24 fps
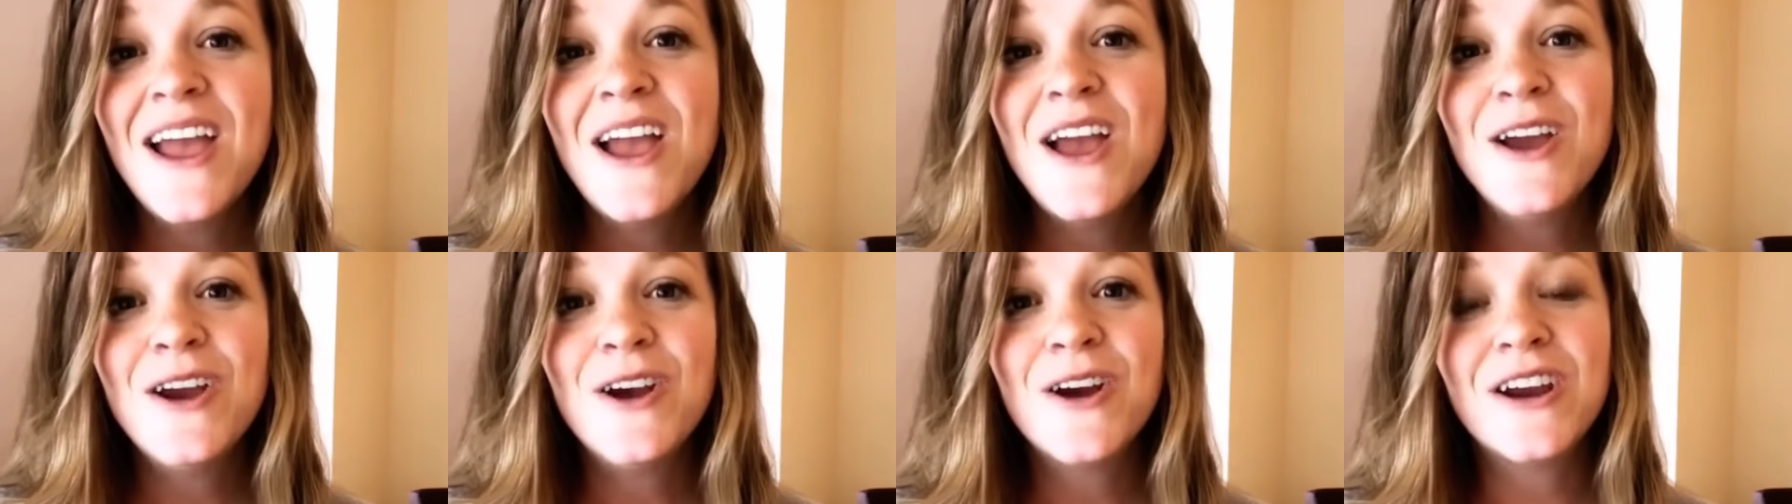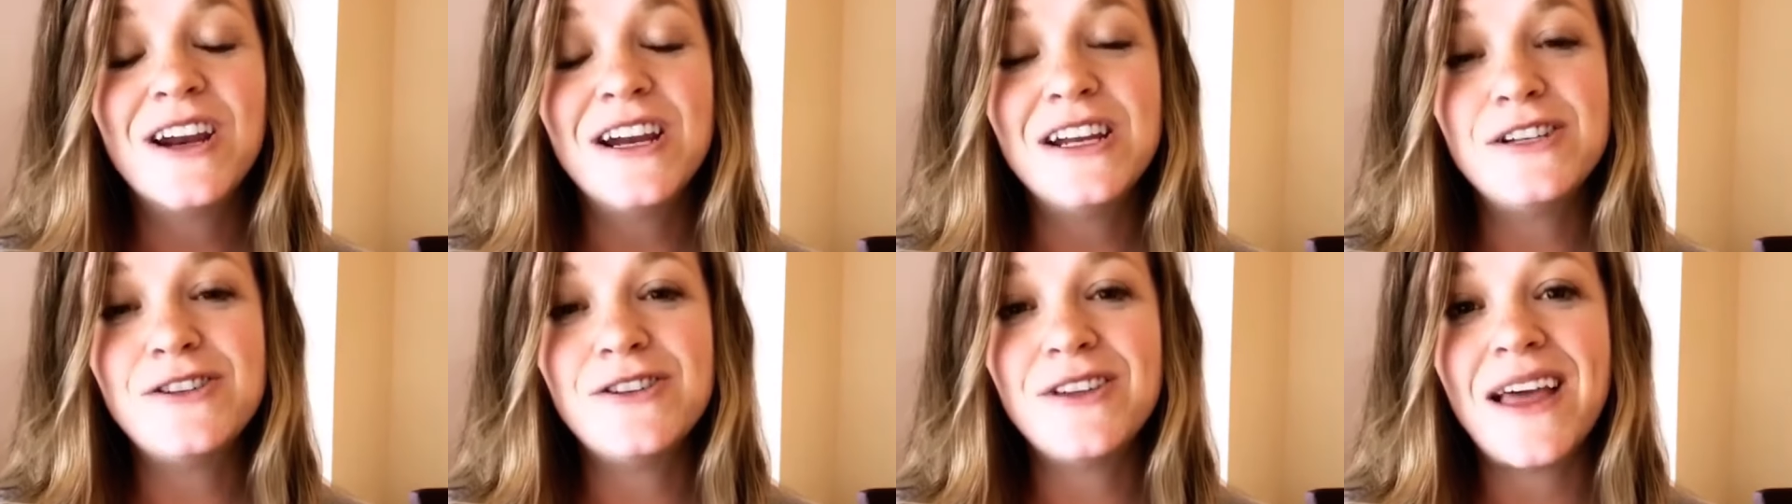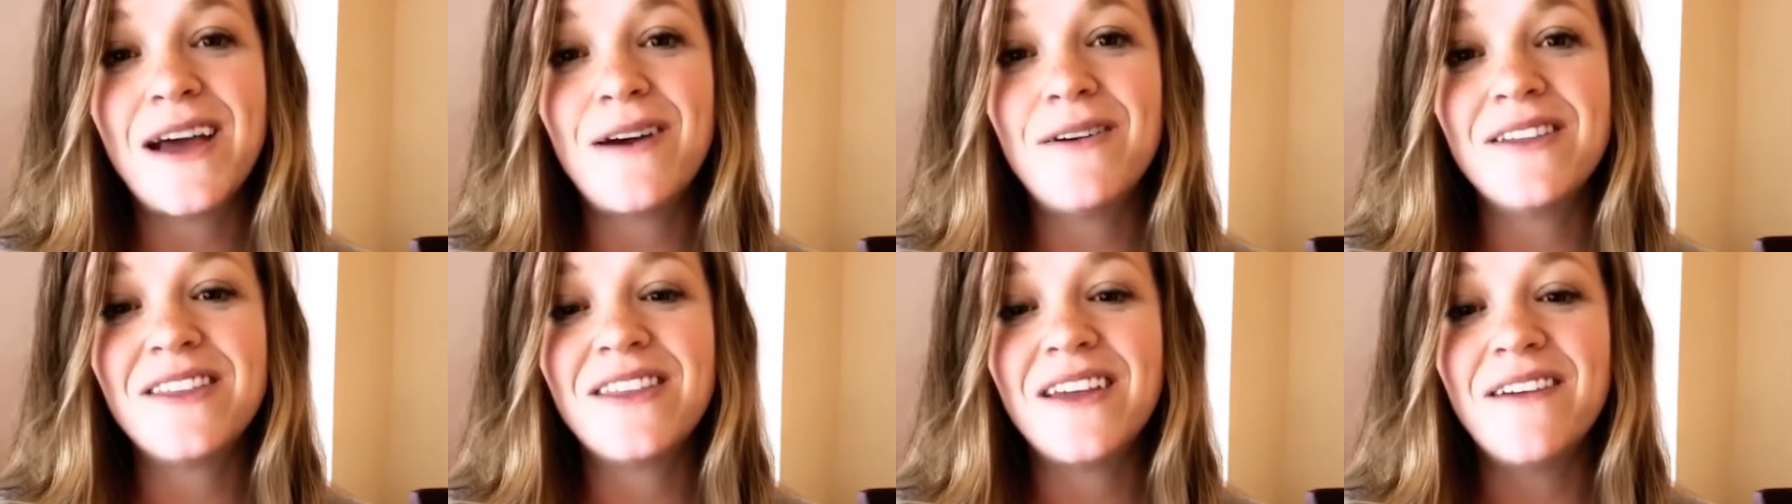You're going to do that
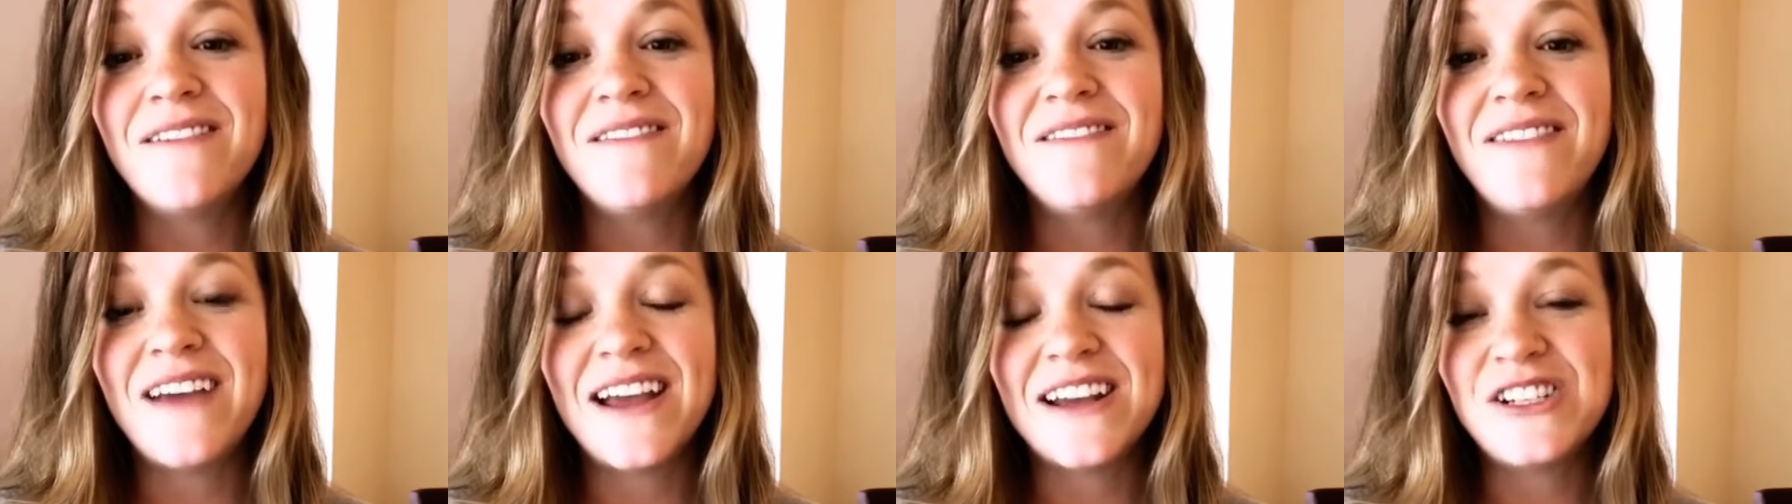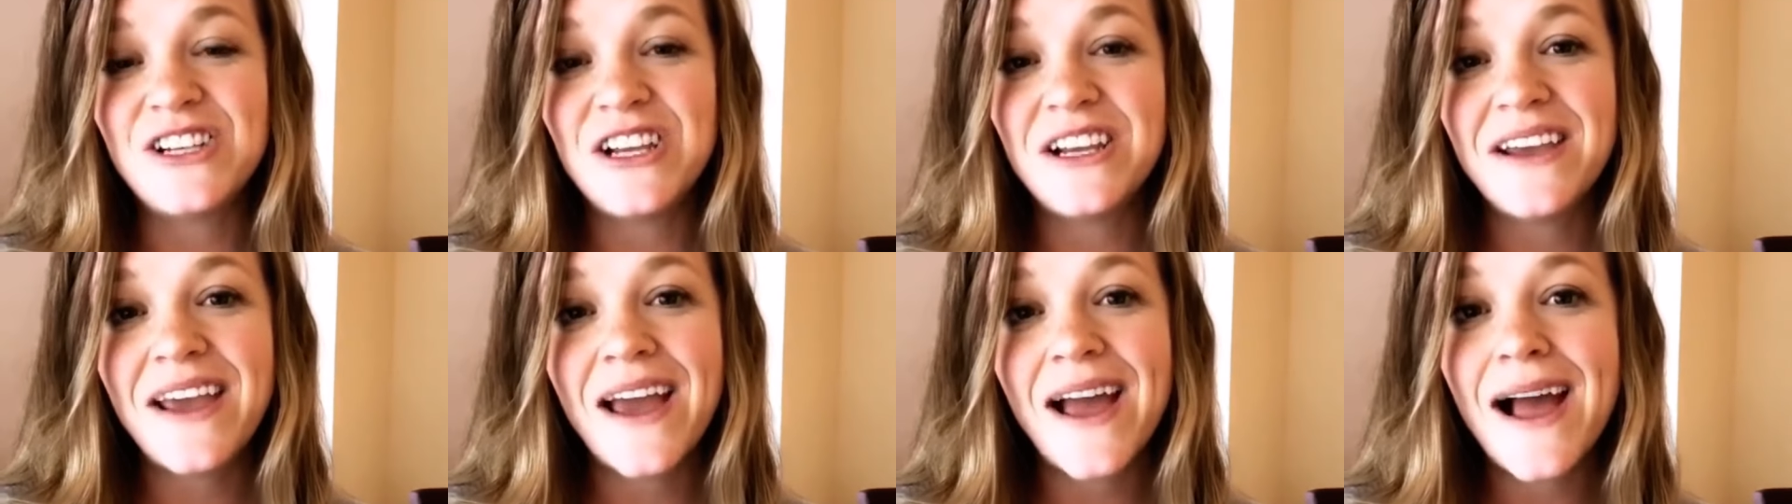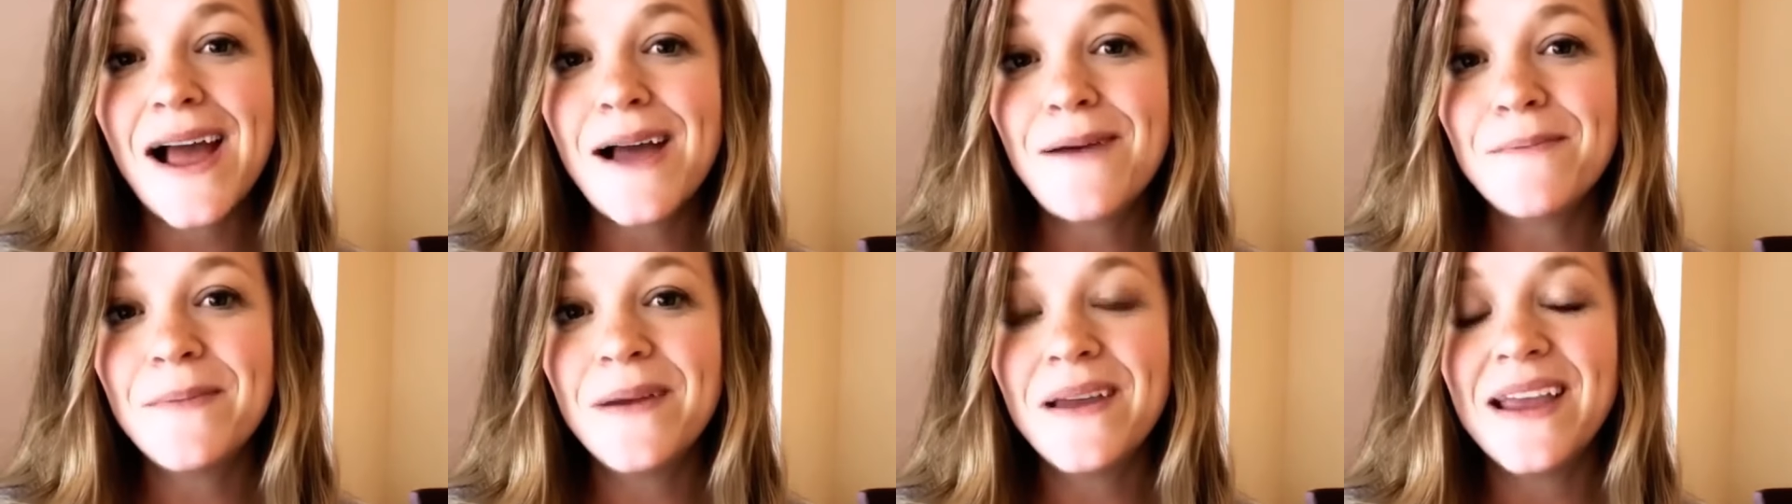with a veggie
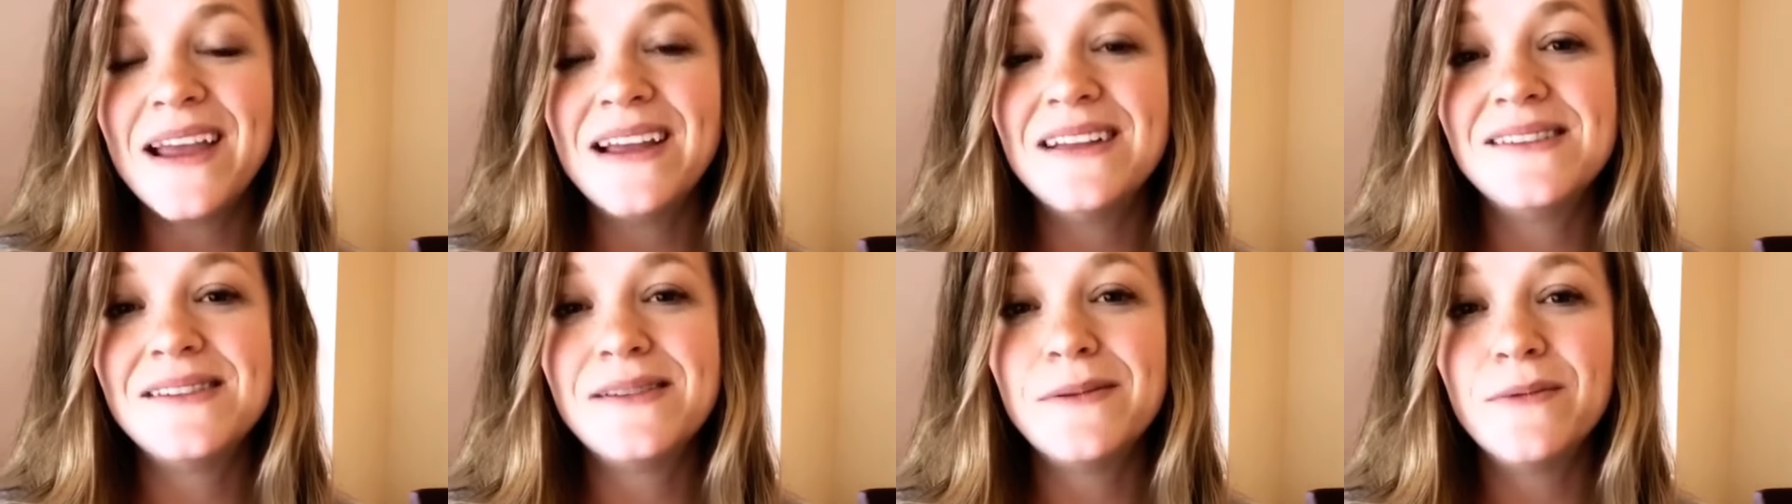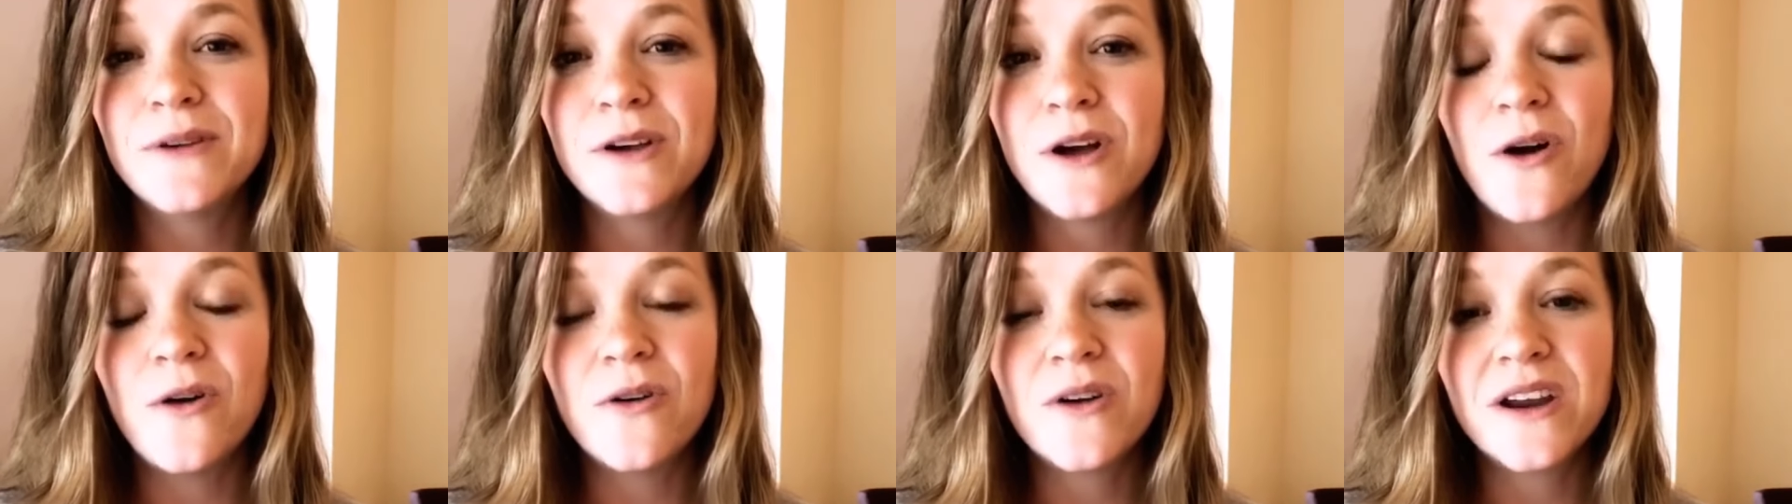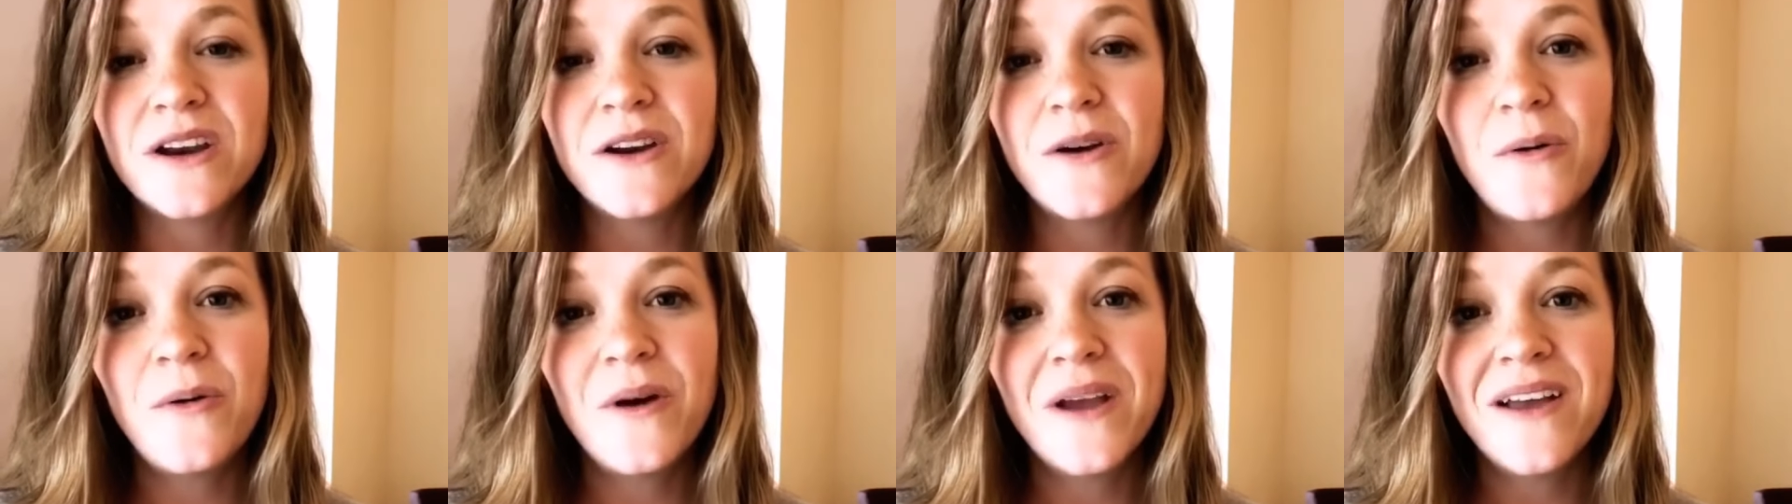cap and some
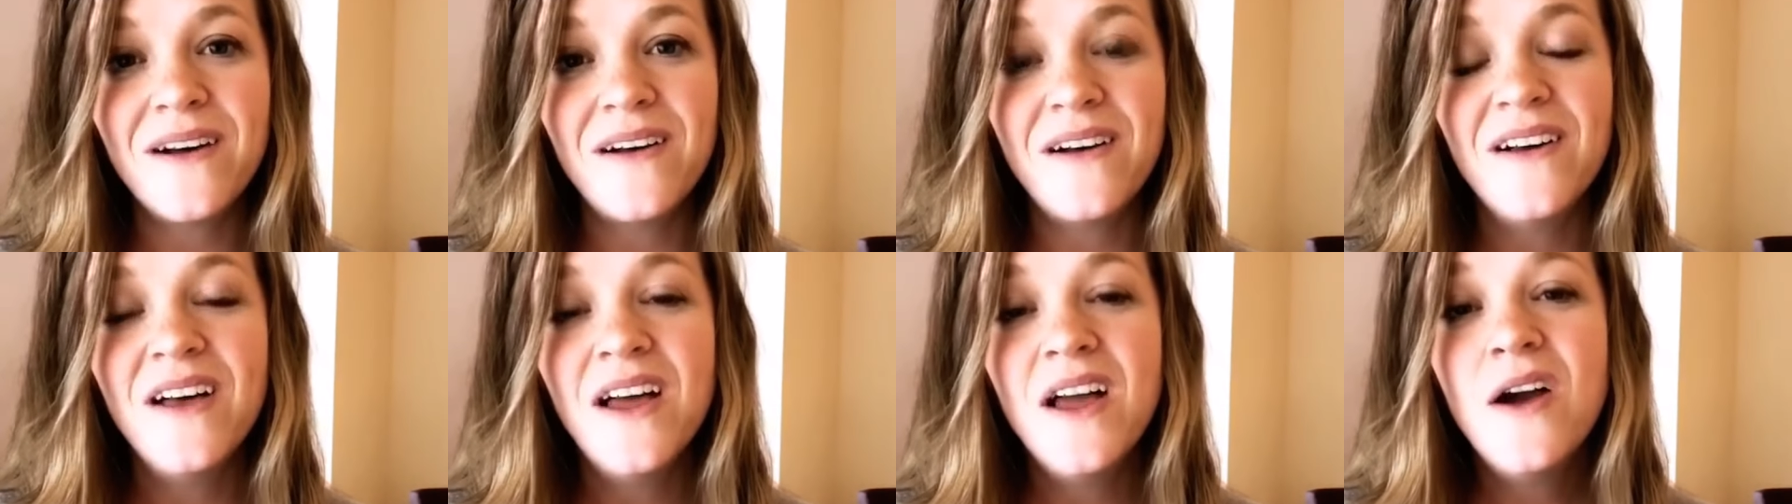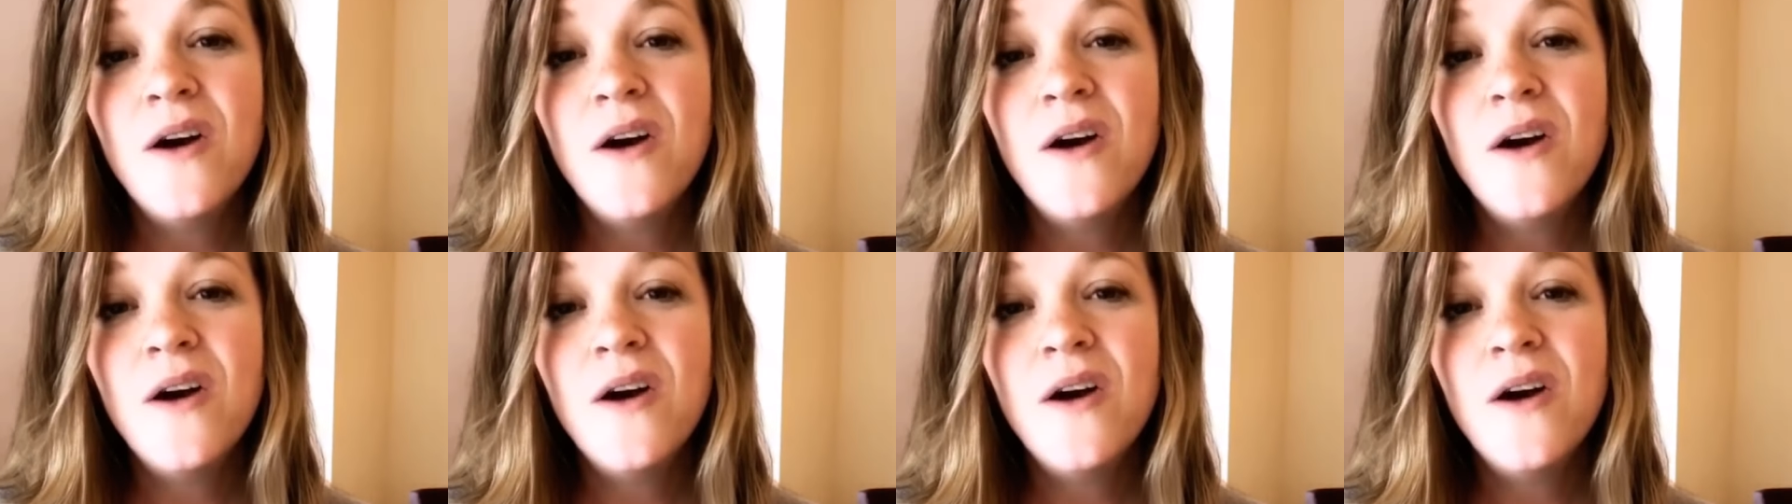coconut oil,